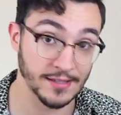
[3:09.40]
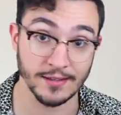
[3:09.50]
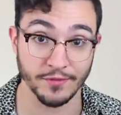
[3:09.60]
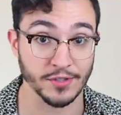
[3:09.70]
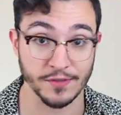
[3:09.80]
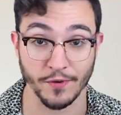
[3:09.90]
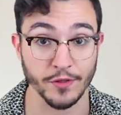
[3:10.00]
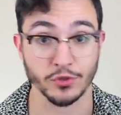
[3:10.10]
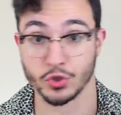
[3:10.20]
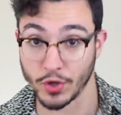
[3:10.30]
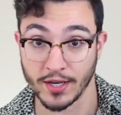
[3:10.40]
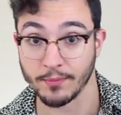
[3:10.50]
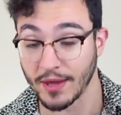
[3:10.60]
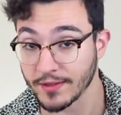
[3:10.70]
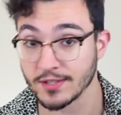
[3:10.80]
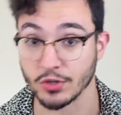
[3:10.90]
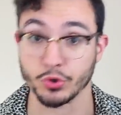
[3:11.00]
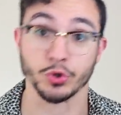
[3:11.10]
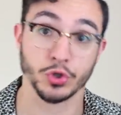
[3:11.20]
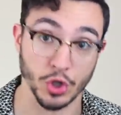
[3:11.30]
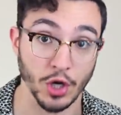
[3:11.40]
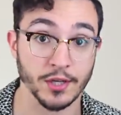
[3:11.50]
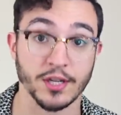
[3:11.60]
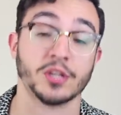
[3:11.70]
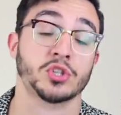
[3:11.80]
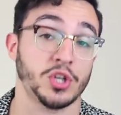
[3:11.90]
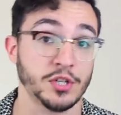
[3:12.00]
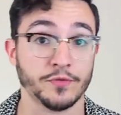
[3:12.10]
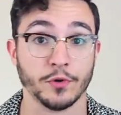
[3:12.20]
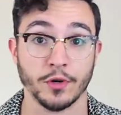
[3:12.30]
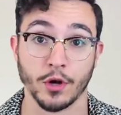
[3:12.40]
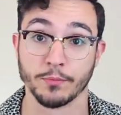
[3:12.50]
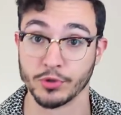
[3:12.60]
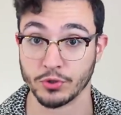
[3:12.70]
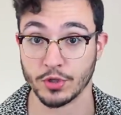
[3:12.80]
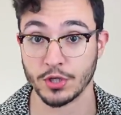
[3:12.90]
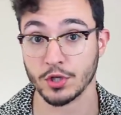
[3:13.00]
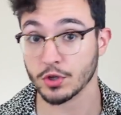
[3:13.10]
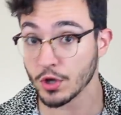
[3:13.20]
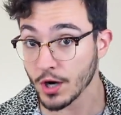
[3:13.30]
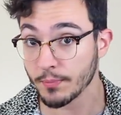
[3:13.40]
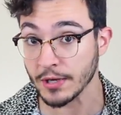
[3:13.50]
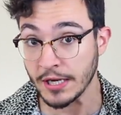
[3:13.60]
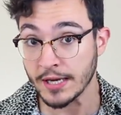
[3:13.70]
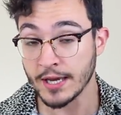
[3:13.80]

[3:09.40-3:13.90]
he left his father's training methods in Chuncheon in exchange for an opportunity in Europe,